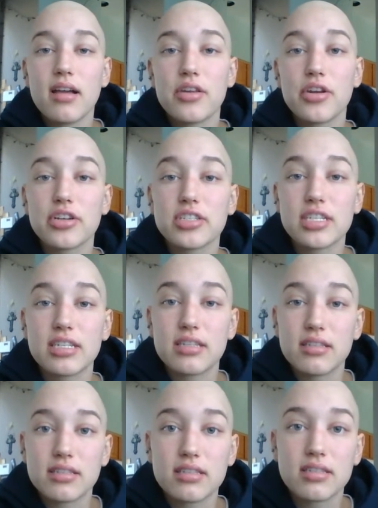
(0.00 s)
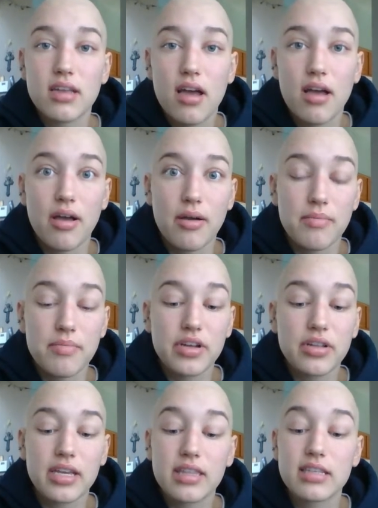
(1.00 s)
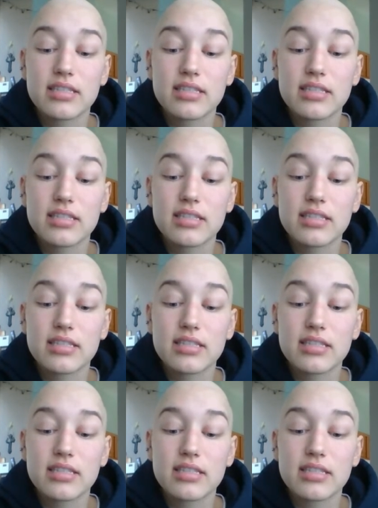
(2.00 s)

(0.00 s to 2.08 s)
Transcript: nurses, they're like,